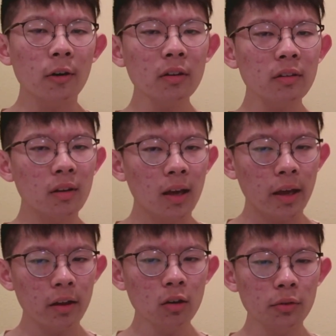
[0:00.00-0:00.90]
First,
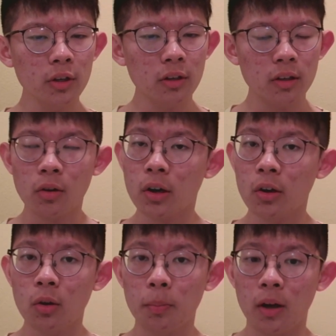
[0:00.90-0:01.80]
head on over to the
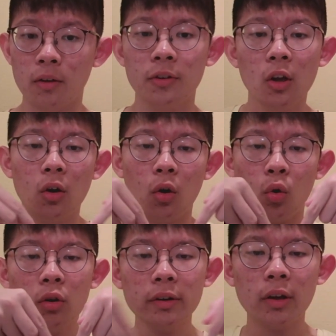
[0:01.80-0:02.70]
QR code above,
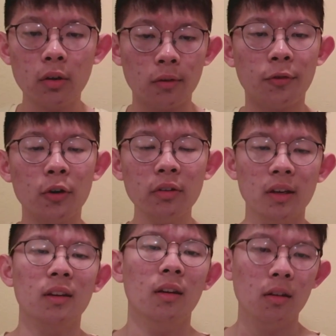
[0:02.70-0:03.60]
or go to the first
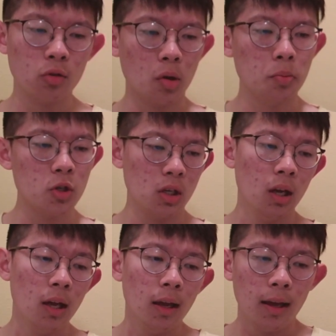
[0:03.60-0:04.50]
link in the
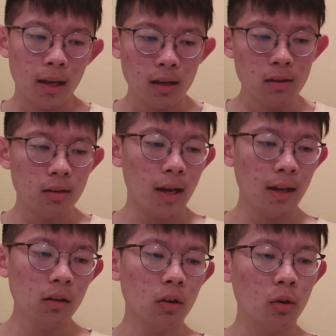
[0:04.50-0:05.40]
description and
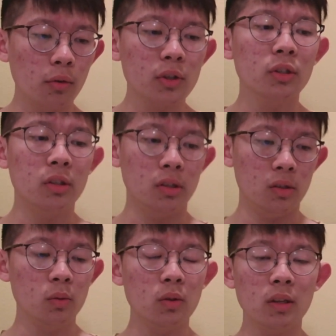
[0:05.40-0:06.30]
head on over
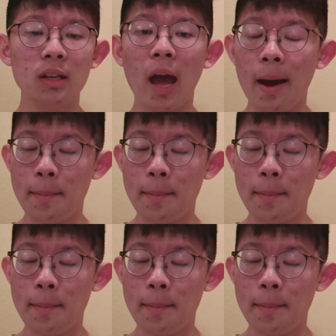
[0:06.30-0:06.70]
to the